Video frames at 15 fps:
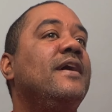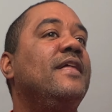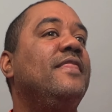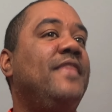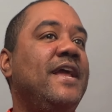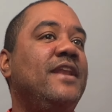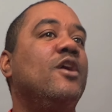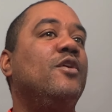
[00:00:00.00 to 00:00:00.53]

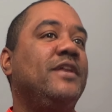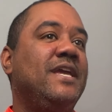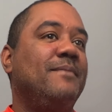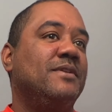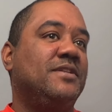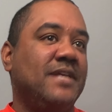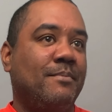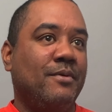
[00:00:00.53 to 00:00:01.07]
they know to keep
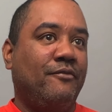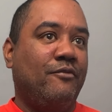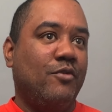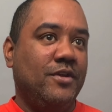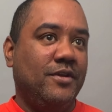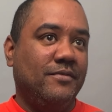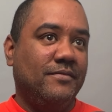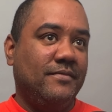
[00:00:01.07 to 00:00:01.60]
it separate for
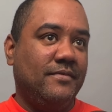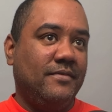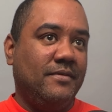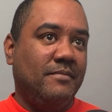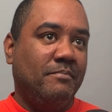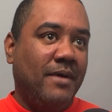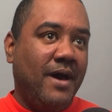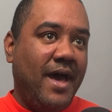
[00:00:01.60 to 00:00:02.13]
you.
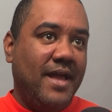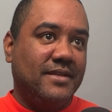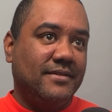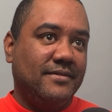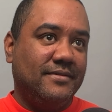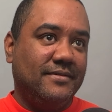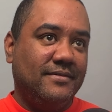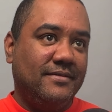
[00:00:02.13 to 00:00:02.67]
But
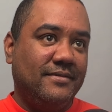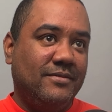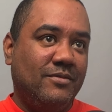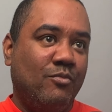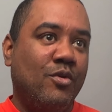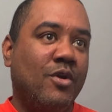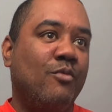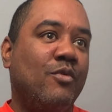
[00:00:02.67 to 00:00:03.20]

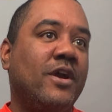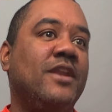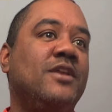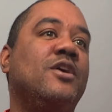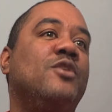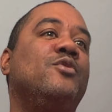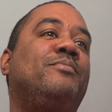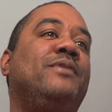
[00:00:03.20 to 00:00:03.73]
we're going to
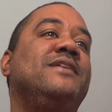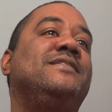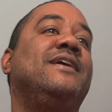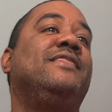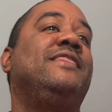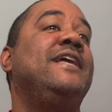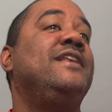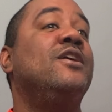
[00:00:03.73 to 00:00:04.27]
go to a place
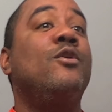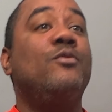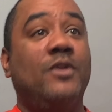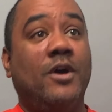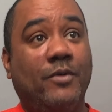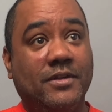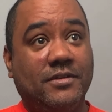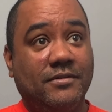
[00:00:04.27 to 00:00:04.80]
that they don't
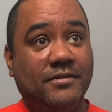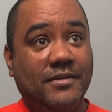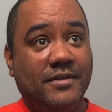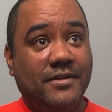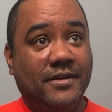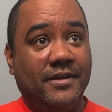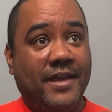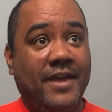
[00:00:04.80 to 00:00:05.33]
know us,
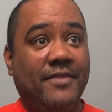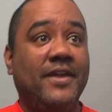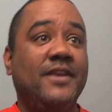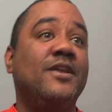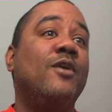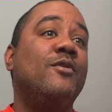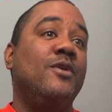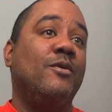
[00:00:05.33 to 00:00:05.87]
okay? And they
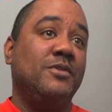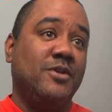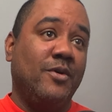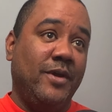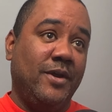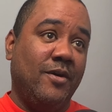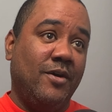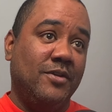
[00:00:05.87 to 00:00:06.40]
don't know what's
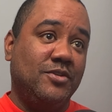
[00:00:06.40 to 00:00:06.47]
going on.